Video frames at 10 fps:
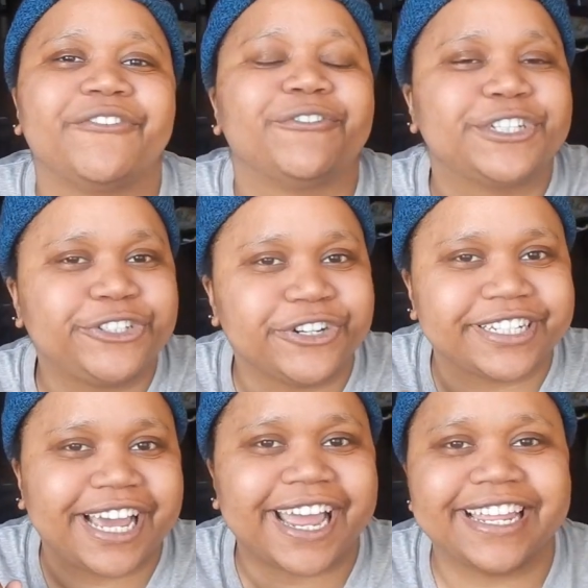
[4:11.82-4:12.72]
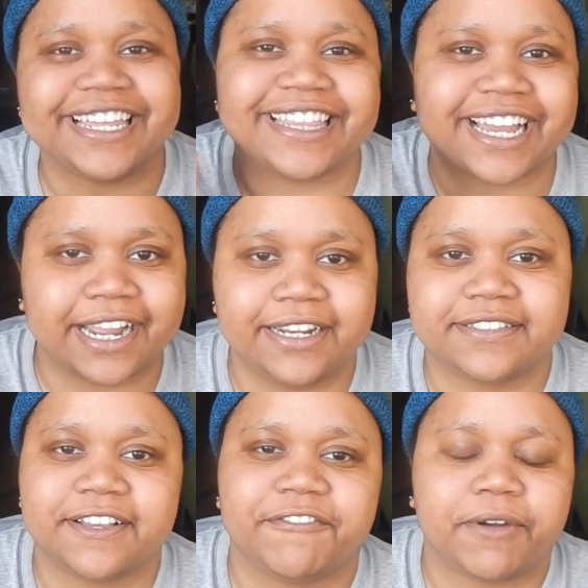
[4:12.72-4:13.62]
restrict highly, that kind
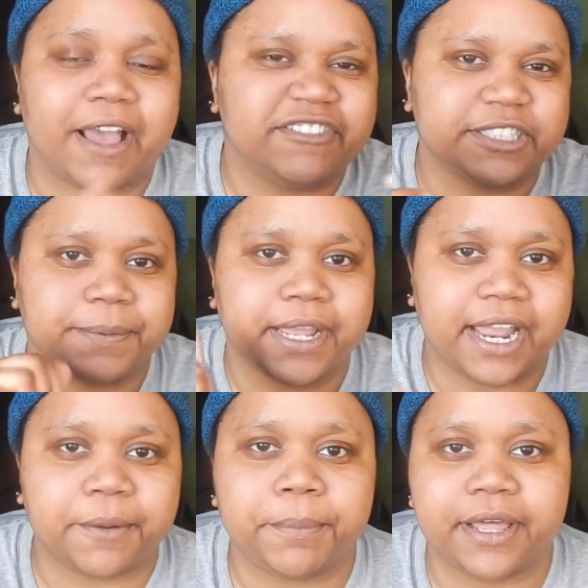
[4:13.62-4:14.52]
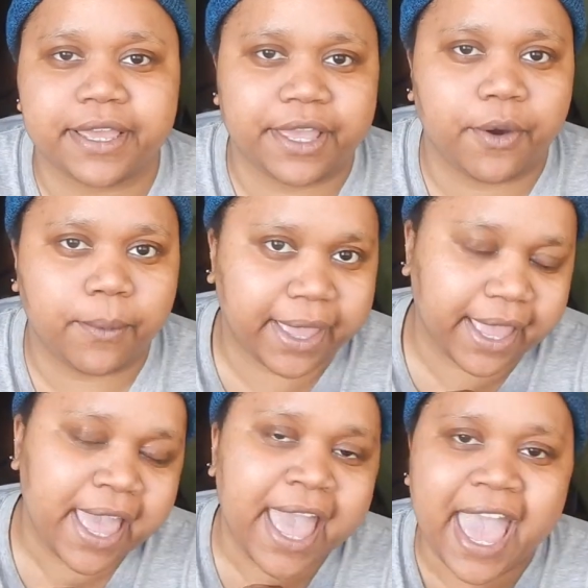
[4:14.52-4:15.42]
of stuff. I've just been kind of plugging
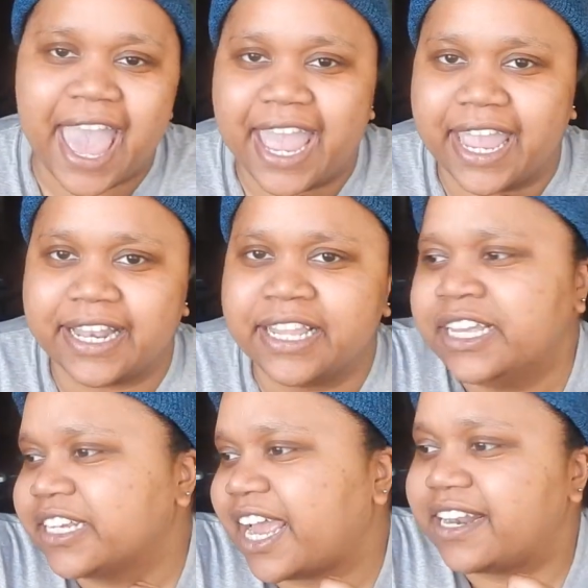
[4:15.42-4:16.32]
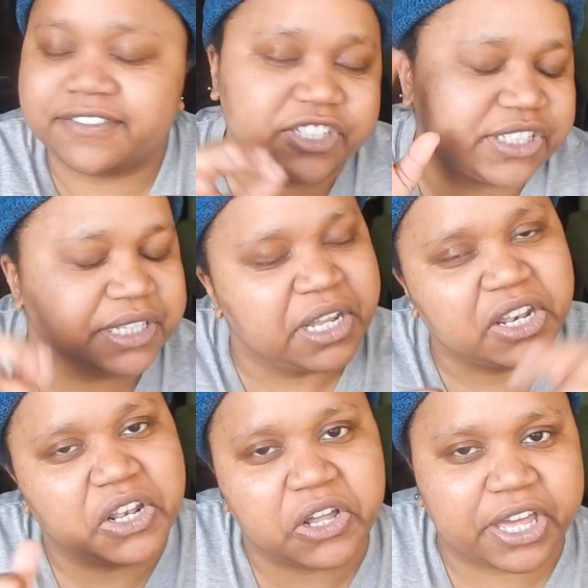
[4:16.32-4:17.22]
away and kind of just
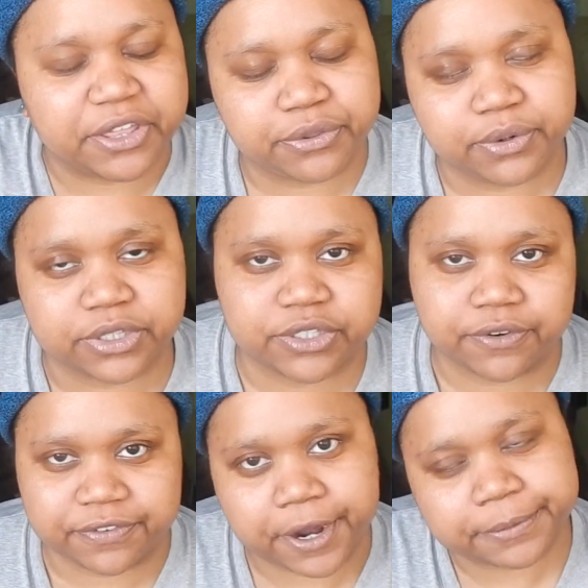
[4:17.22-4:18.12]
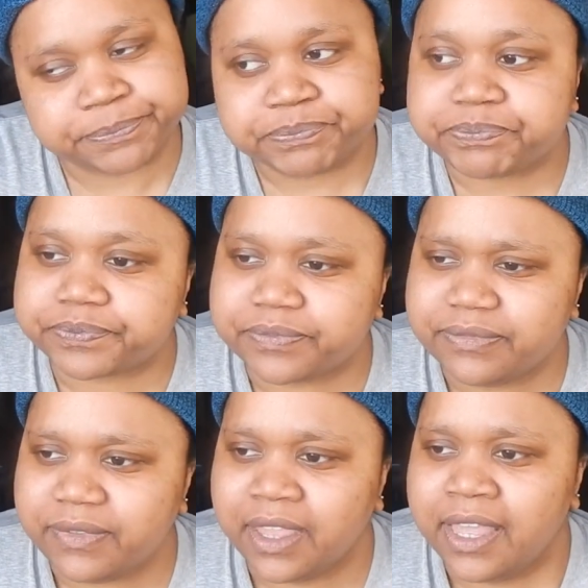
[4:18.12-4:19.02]
looking through it so far.
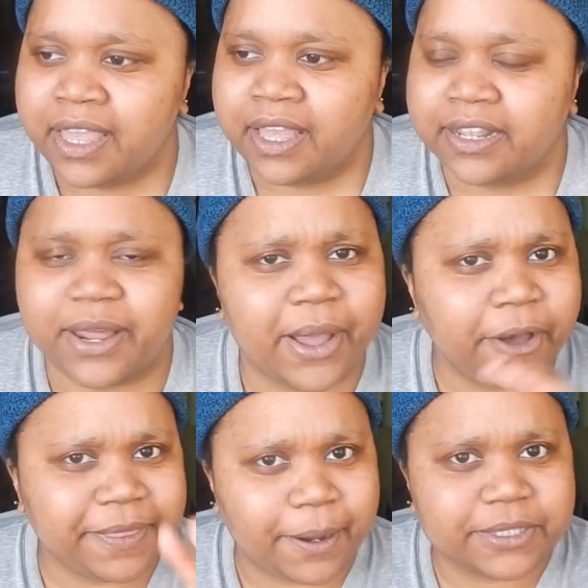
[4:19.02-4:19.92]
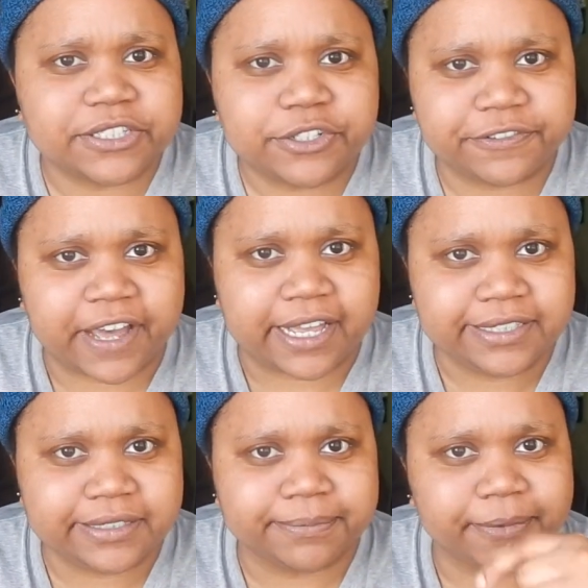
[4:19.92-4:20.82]
Now, I hope that wasn't too
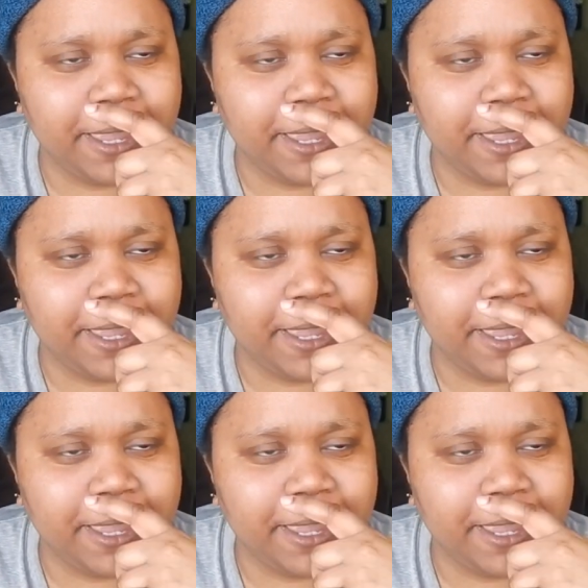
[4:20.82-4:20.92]
fast